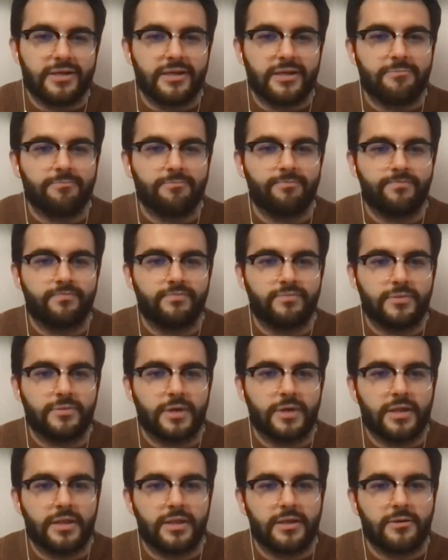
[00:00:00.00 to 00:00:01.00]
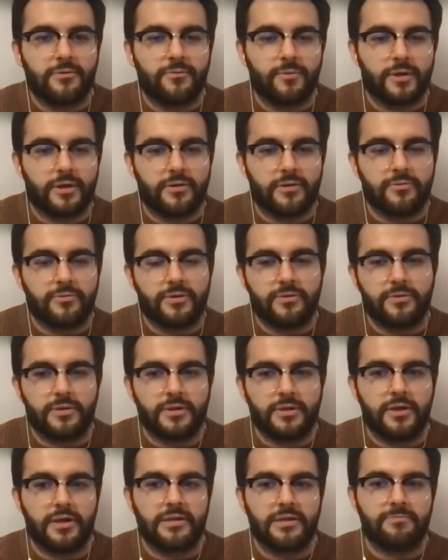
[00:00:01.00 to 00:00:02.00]
And I think working with
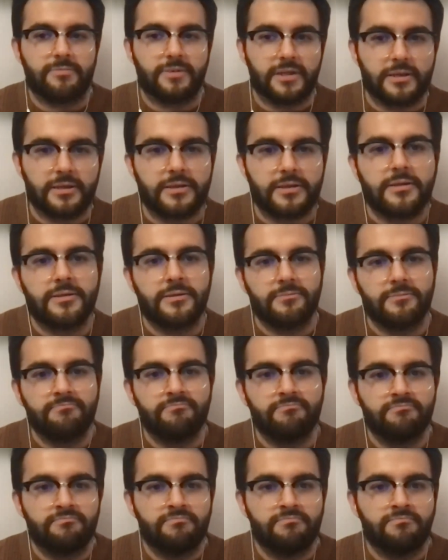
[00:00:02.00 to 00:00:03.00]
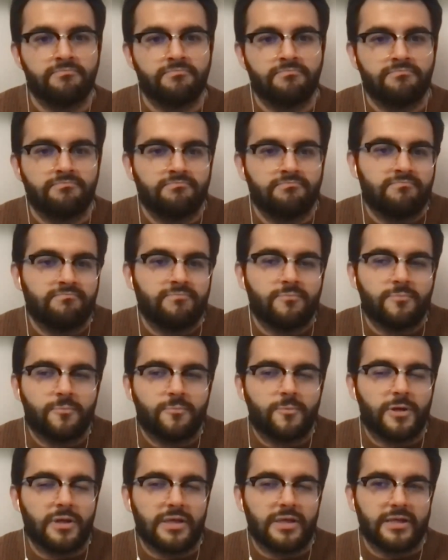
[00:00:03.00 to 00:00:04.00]
Julio has been
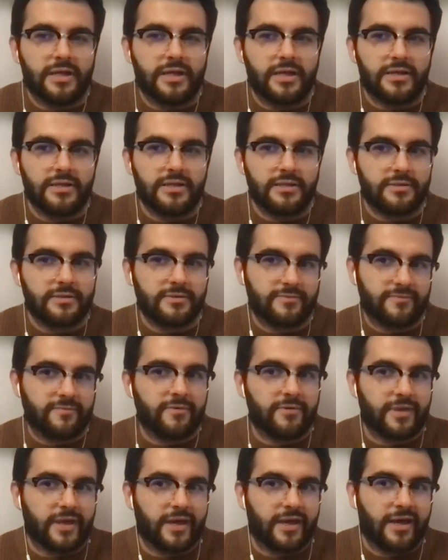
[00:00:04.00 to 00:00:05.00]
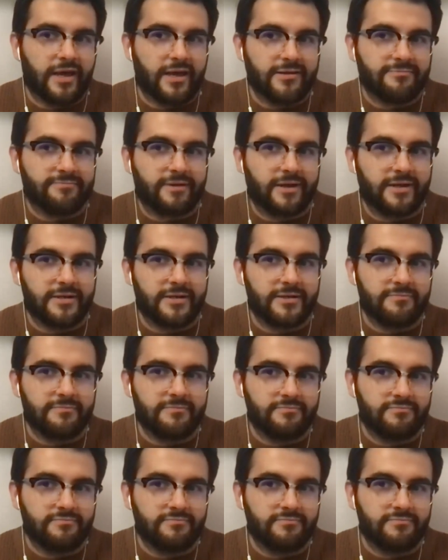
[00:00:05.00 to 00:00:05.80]
really nice for that aspect.